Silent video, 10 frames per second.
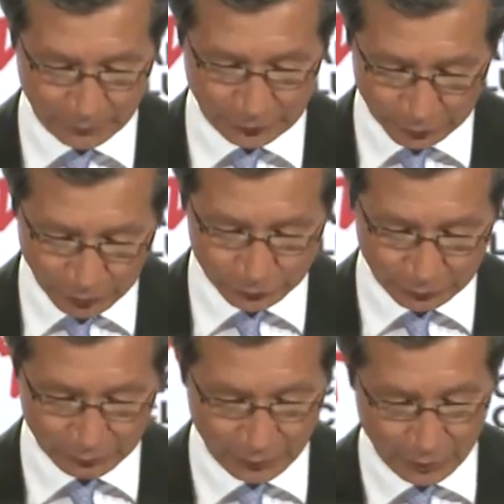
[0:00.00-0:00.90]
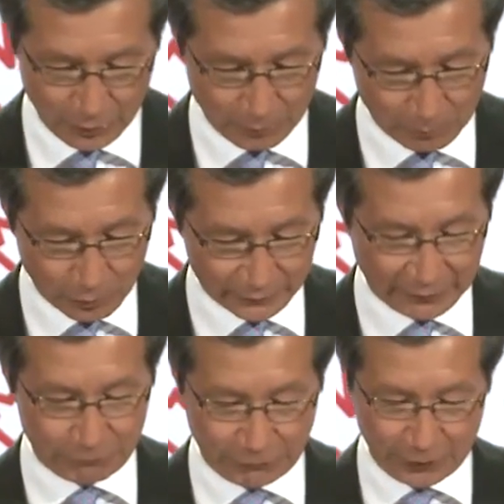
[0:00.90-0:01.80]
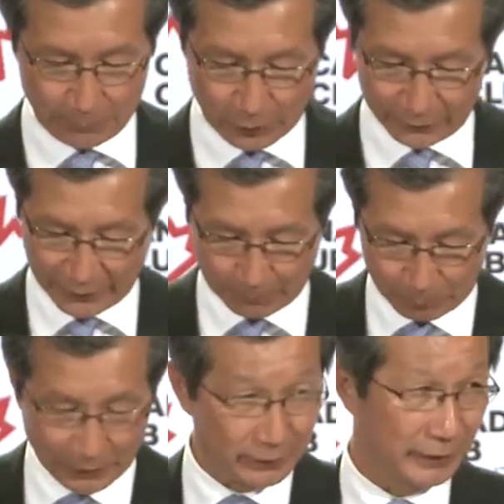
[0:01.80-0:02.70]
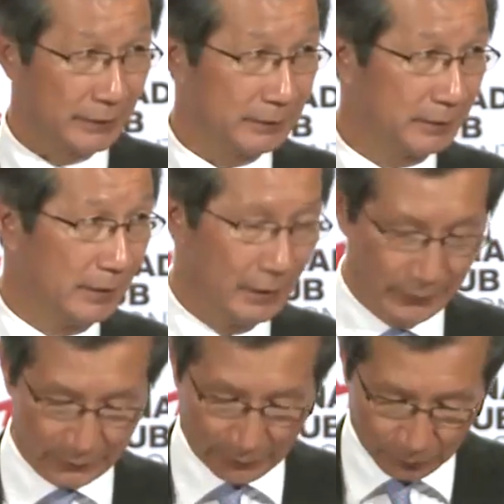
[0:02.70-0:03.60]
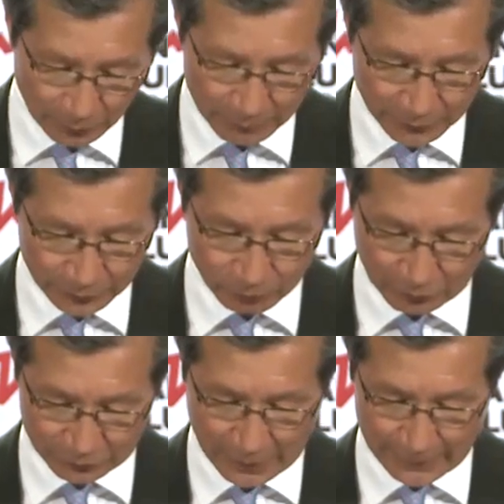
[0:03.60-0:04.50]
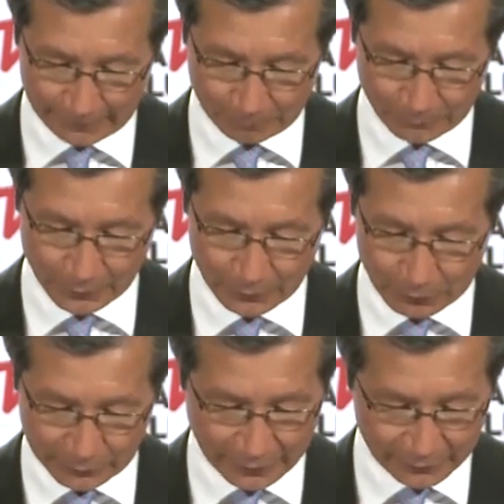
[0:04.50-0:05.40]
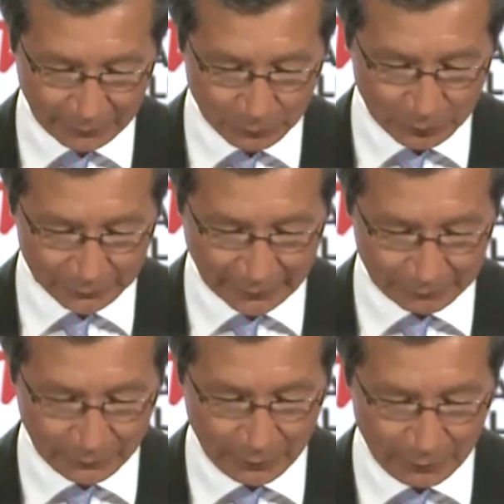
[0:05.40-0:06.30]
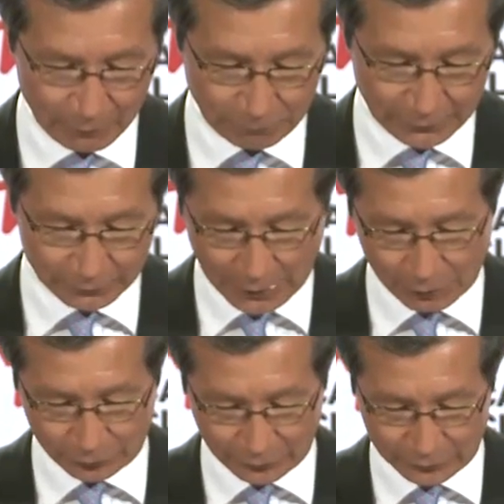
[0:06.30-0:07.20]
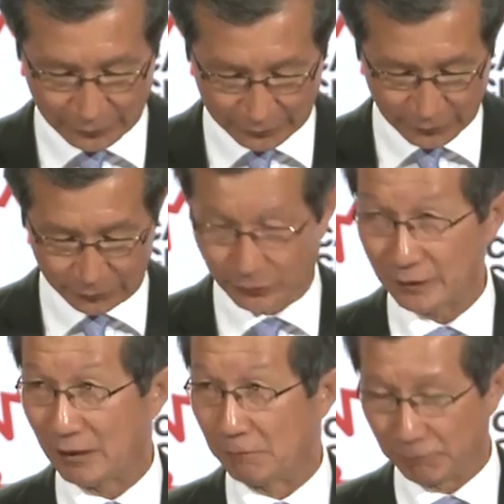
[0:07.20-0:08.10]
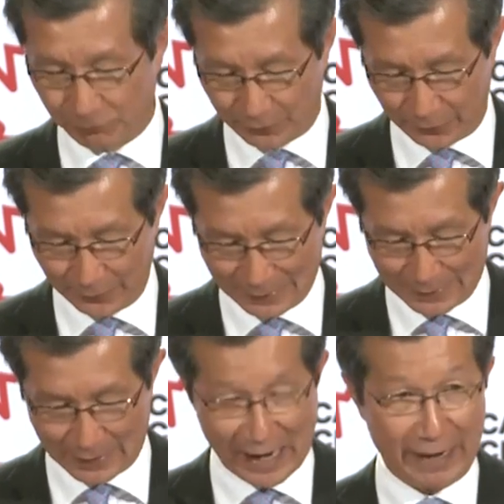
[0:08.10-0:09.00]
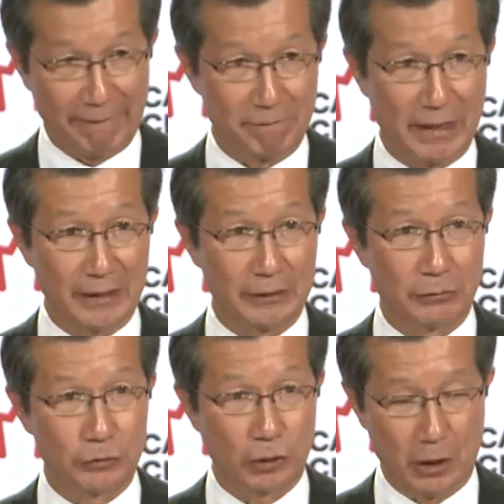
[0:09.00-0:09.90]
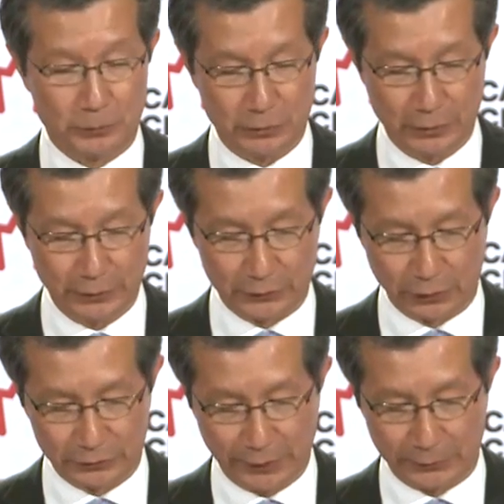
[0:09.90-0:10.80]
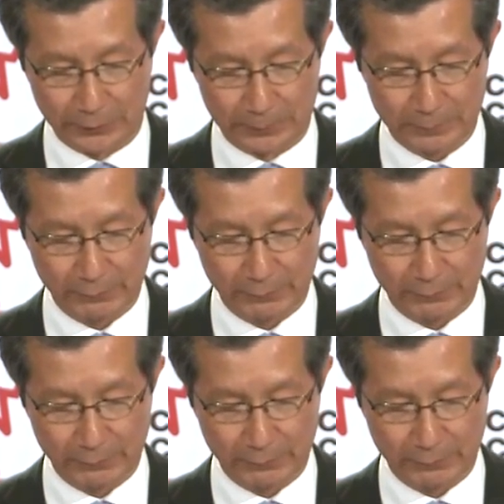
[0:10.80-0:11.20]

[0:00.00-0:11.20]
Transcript: In total, more than $3.8 billion in agreements were signed, creating more than 3,650 high-value jobs in Ontario.